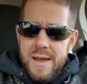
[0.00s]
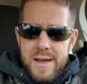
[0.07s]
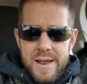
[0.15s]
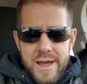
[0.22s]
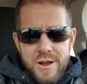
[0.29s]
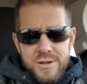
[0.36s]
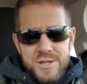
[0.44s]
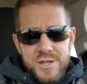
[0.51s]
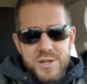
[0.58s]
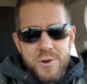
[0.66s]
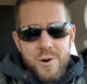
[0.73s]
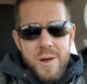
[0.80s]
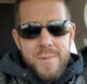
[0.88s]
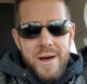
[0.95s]
Now, here's a
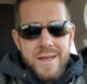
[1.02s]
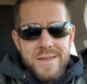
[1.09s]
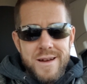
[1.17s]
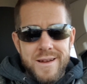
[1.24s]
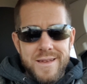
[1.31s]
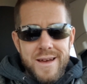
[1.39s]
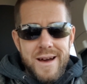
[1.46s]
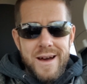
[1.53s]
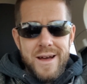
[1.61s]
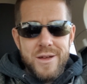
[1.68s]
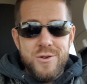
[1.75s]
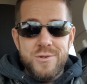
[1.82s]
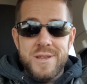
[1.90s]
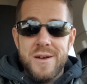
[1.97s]
story about a young guy
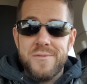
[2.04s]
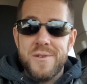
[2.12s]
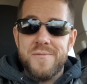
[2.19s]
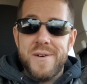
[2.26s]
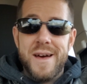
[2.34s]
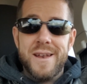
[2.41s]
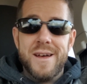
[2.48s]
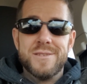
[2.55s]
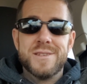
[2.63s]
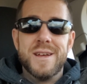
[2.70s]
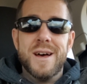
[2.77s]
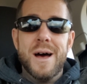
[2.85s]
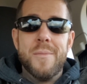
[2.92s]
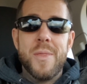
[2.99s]
who definitely found out
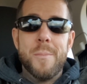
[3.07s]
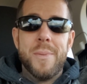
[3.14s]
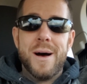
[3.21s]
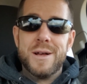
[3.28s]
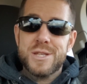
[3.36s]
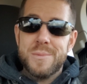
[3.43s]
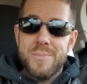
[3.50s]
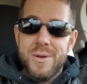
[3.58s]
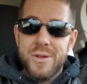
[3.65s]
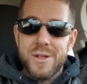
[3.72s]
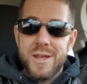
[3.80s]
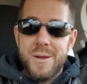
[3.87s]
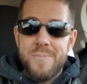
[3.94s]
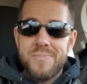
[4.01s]
the
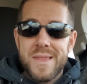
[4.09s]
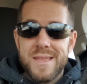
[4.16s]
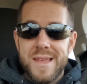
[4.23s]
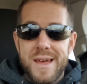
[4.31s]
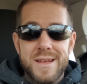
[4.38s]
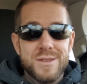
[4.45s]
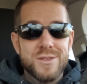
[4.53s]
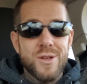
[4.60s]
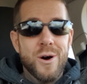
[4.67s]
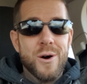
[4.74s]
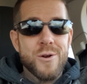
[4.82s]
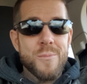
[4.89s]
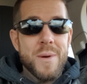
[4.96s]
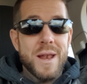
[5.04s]
possibility that his
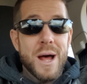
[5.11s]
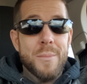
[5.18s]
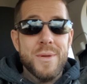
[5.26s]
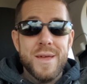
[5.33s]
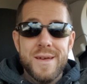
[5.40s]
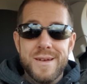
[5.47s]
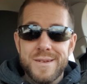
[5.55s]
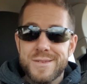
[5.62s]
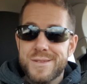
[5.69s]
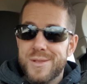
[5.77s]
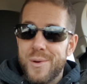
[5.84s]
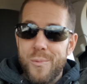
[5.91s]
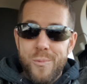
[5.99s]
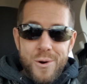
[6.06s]
daughter may not be his.
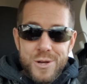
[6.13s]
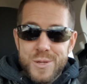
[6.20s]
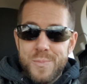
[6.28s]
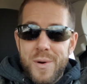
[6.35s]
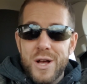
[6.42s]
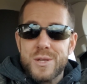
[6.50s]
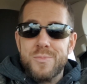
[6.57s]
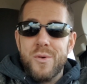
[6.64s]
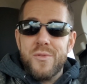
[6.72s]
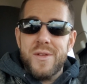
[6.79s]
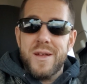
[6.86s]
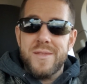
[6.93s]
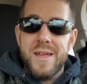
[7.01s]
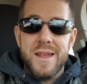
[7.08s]
The worst possible
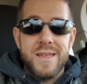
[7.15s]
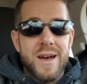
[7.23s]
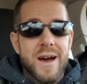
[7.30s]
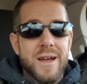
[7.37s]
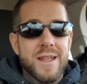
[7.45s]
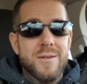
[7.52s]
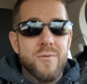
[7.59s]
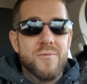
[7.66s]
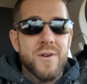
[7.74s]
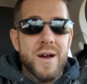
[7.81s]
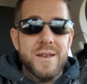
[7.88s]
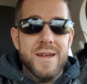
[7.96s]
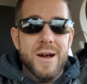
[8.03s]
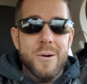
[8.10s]
thing that a guy could ever
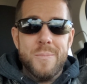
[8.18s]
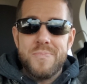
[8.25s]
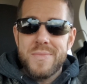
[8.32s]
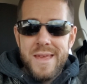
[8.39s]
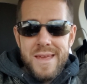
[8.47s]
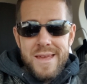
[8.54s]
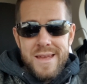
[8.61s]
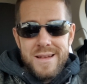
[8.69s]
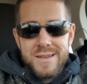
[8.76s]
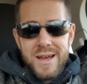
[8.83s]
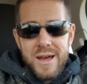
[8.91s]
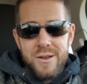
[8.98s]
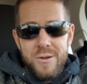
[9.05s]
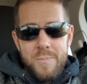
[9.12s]
find out.
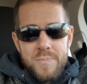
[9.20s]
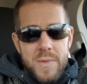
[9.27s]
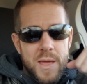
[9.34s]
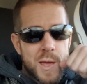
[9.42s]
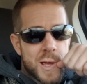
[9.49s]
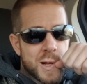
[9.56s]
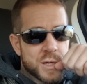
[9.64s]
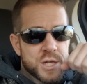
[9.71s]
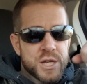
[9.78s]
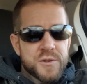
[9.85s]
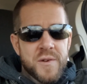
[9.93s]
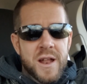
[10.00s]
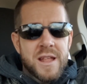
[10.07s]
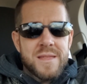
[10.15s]
Title:
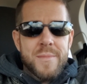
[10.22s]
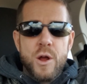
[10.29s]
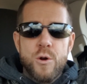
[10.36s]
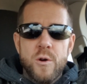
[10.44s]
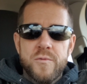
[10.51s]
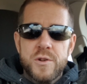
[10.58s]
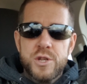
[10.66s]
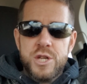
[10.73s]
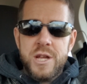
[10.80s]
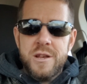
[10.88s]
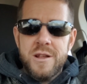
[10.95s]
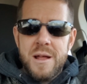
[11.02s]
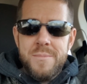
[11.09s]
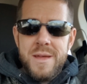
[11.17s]
Just found out that my girlfriend
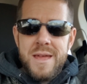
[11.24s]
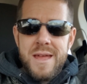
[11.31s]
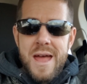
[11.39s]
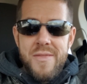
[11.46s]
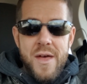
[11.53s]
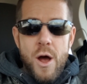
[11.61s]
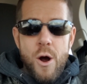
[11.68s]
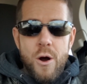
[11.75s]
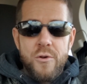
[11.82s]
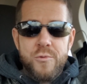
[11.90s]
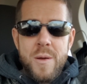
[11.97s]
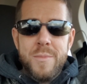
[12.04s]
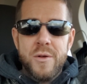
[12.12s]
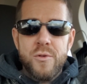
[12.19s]
cheated on me and that our
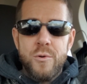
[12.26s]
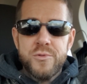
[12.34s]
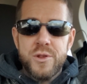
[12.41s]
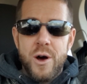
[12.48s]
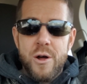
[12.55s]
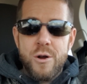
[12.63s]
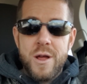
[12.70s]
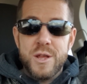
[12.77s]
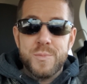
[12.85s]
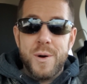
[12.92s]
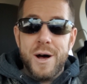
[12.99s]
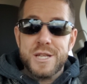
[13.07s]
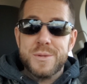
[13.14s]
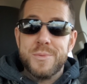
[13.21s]
three-month-old daughter is
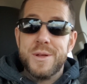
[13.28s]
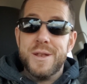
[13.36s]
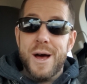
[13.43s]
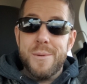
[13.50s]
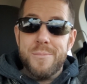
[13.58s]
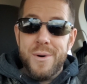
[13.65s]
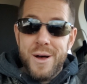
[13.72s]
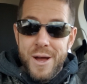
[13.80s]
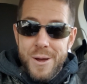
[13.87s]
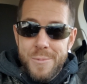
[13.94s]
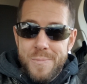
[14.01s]
possibly not mine.